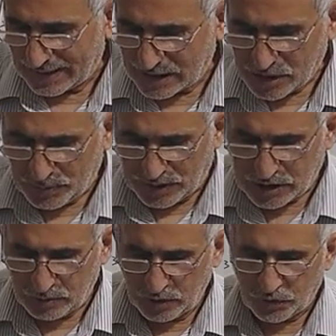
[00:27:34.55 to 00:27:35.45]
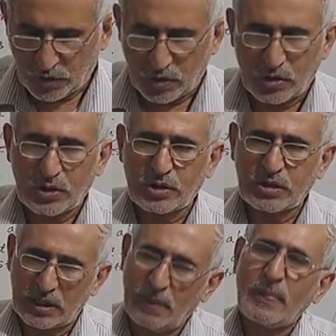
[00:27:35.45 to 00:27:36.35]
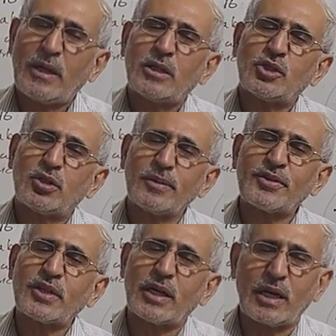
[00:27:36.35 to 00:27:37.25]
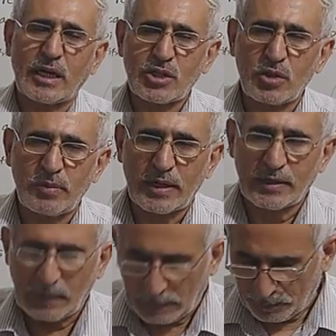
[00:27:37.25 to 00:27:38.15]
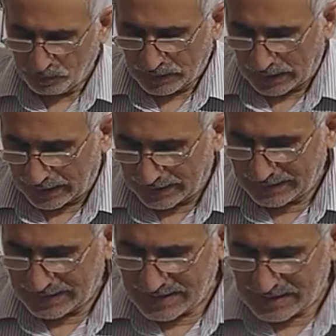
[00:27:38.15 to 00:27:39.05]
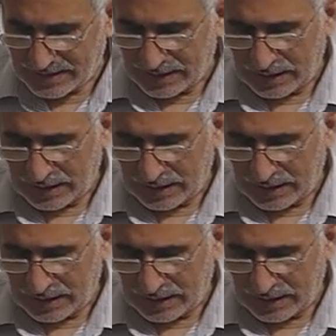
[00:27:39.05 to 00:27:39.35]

responsible for the geometrical isomerism, and these